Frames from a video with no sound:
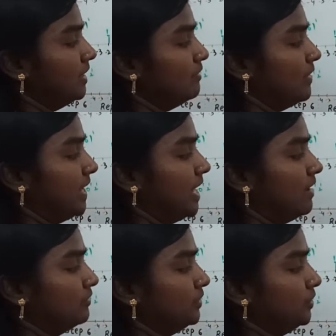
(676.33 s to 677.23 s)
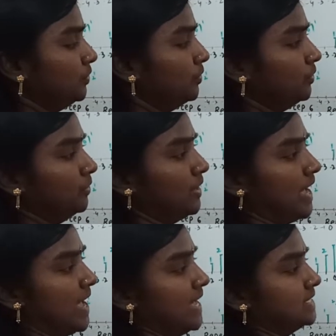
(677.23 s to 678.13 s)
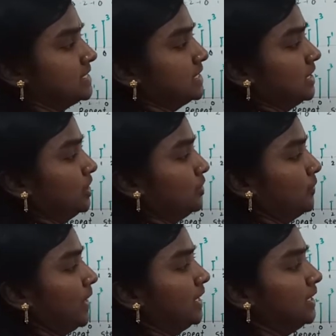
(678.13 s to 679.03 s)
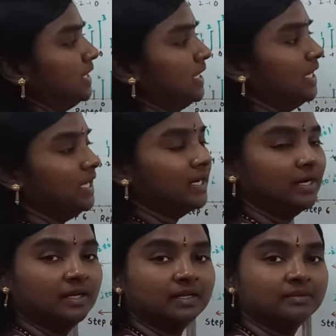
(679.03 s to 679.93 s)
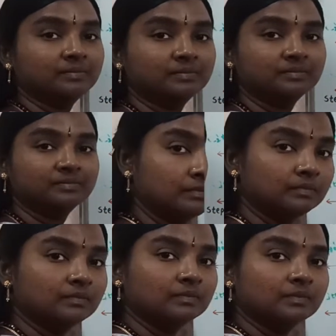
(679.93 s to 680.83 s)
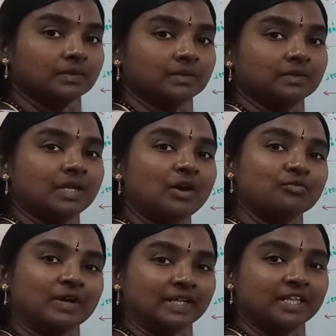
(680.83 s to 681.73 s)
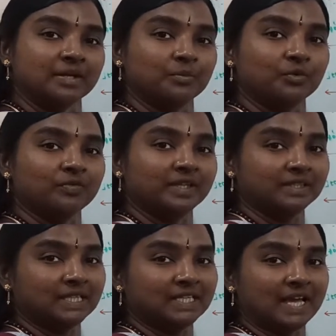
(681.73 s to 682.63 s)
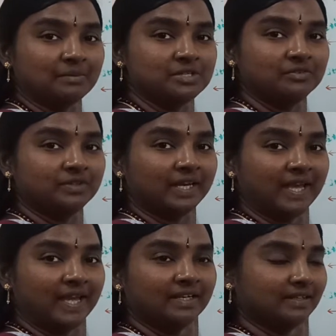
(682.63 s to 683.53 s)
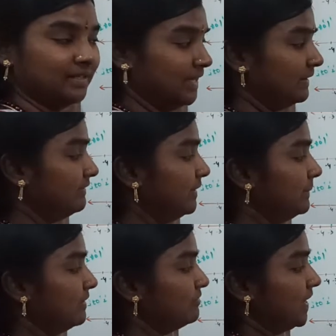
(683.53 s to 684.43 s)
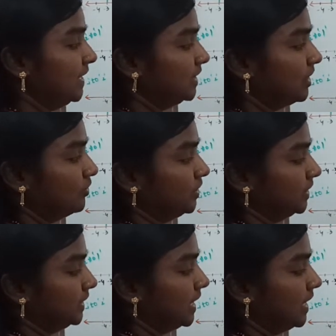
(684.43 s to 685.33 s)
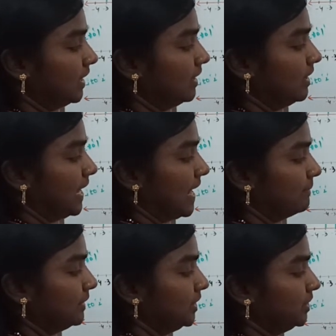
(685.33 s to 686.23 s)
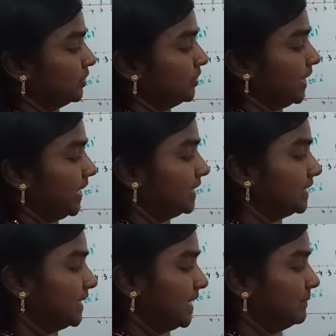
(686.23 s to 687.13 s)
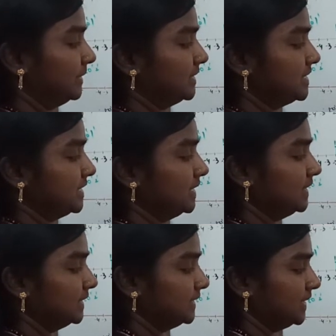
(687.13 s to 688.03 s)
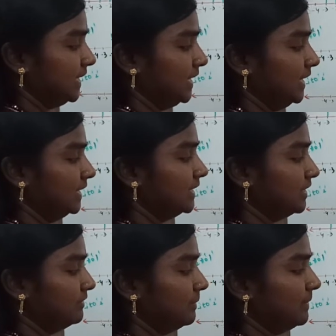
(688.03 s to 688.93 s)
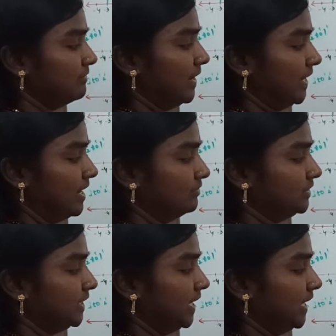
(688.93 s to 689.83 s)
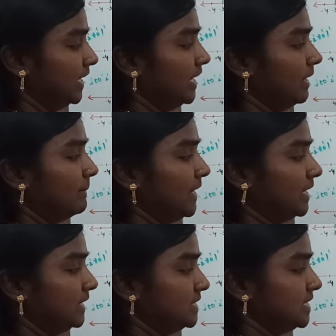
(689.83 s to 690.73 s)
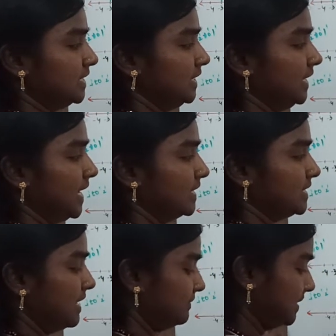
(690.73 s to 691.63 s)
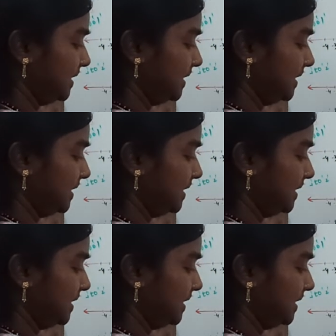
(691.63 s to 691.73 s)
y of 2 as 20 here. Now further moving the time shift n, we may find out the amplitude at the time instant 3, that will be y of 3 by considering x of